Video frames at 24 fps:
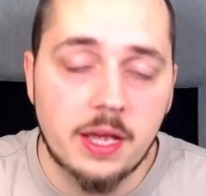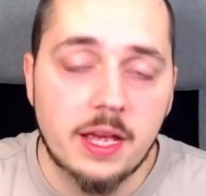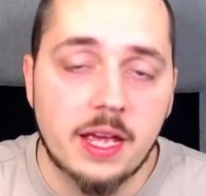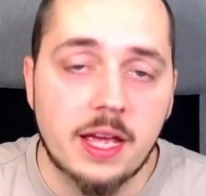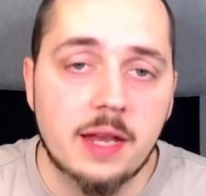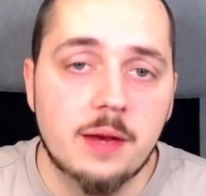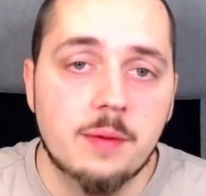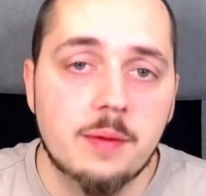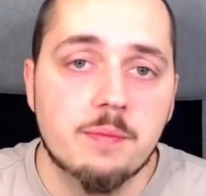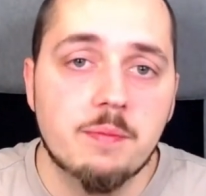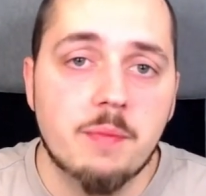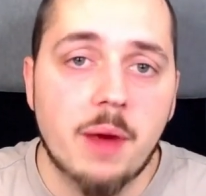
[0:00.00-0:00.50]

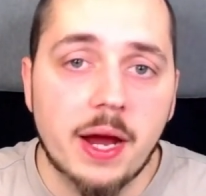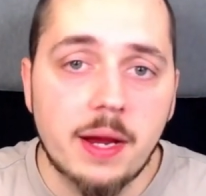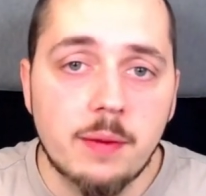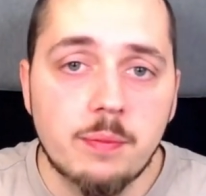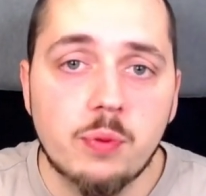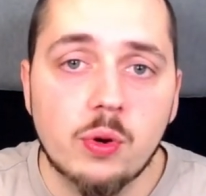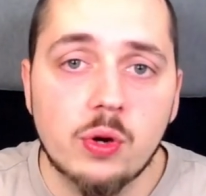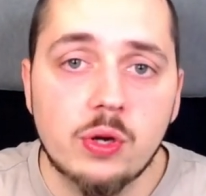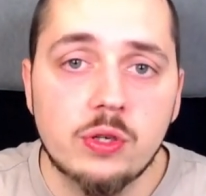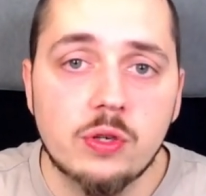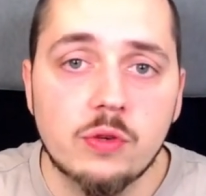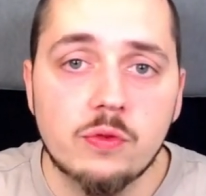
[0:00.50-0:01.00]
In my
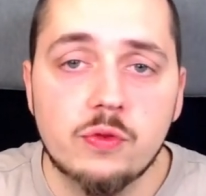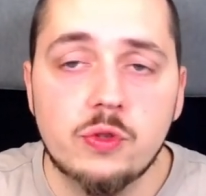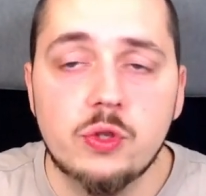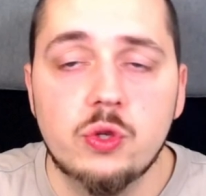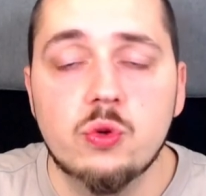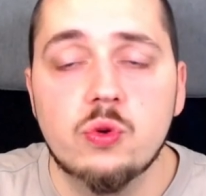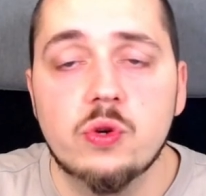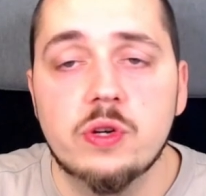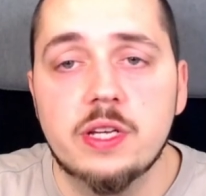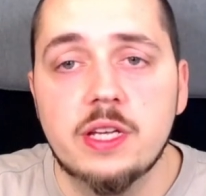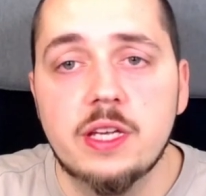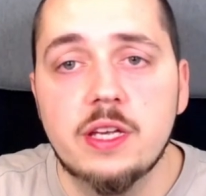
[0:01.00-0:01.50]
point of
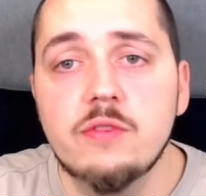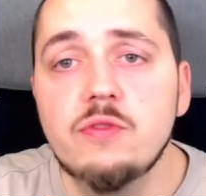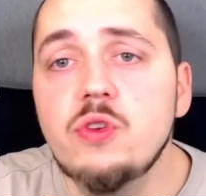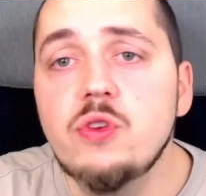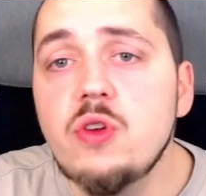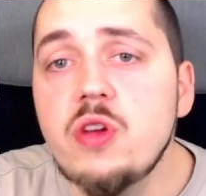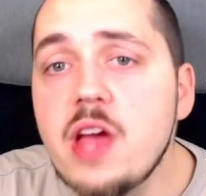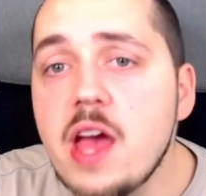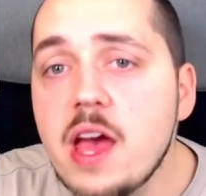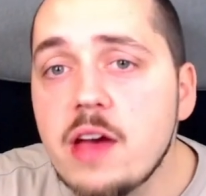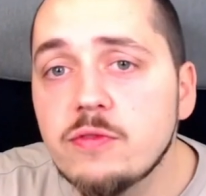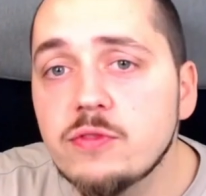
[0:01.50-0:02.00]
view, if
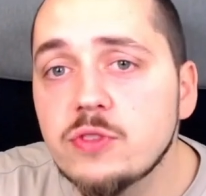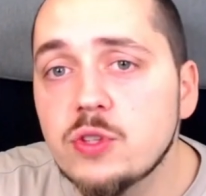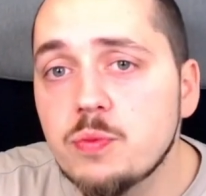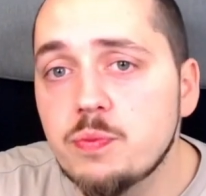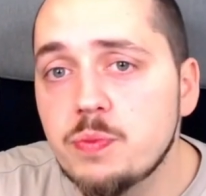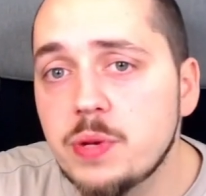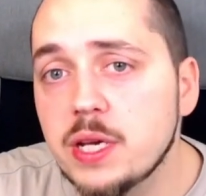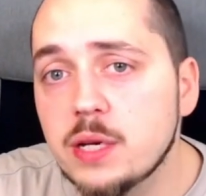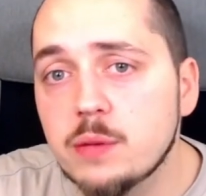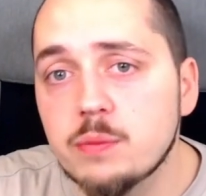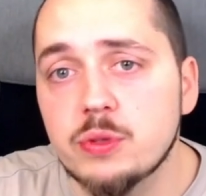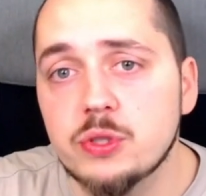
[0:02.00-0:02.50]
you have to
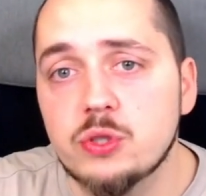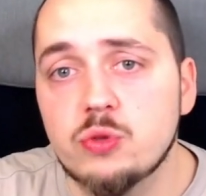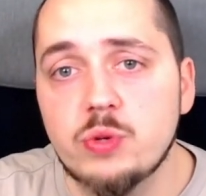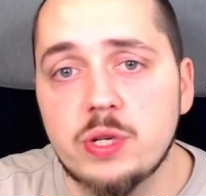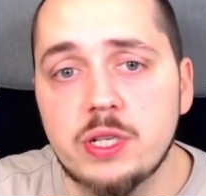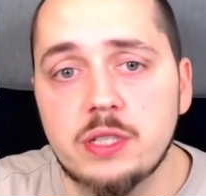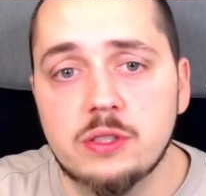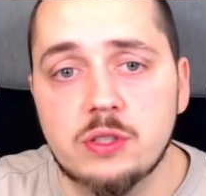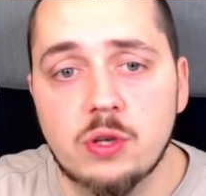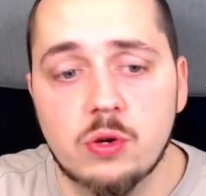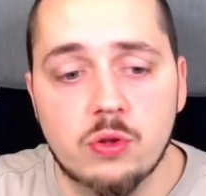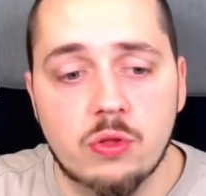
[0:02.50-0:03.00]
pick
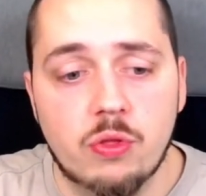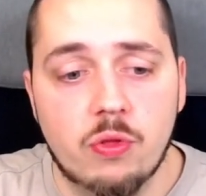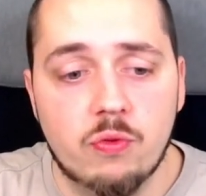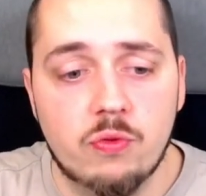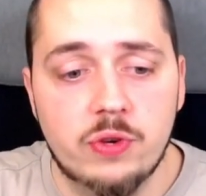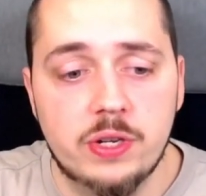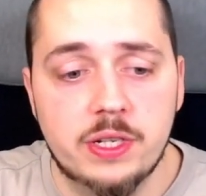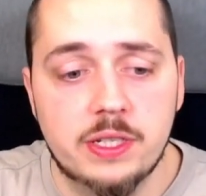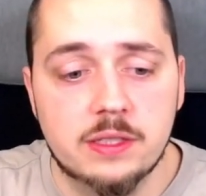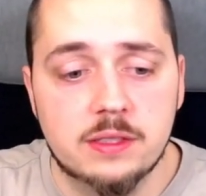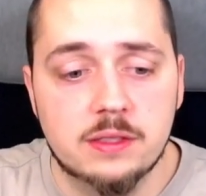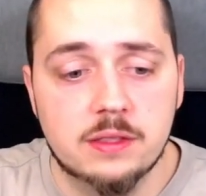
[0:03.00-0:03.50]
between those
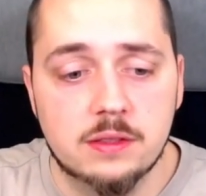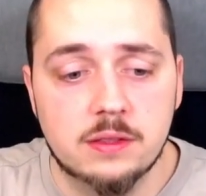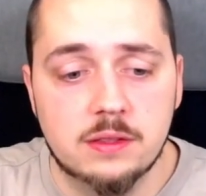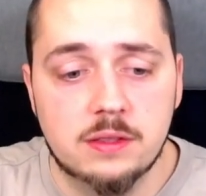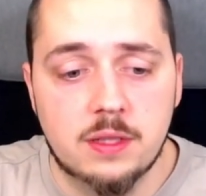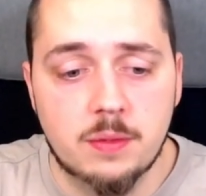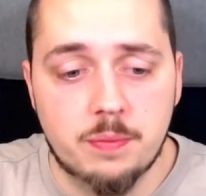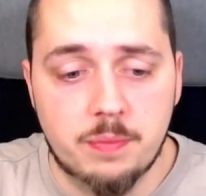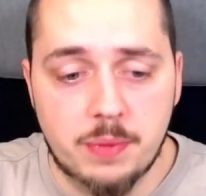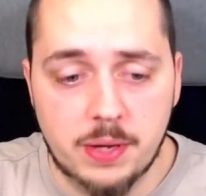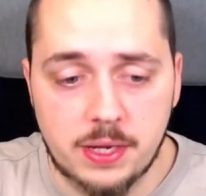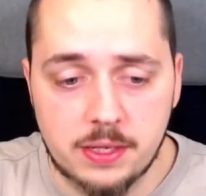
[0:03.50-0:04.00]
three,
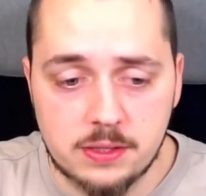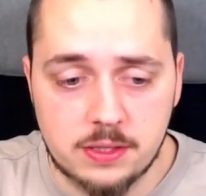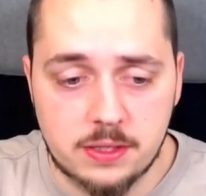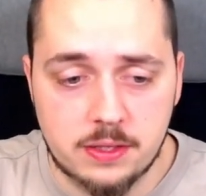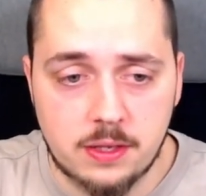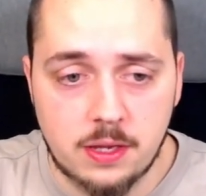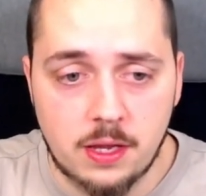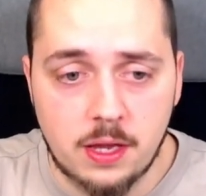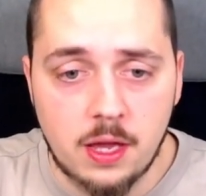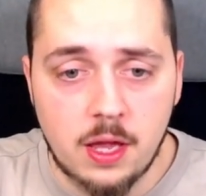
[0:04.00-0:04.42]
the best.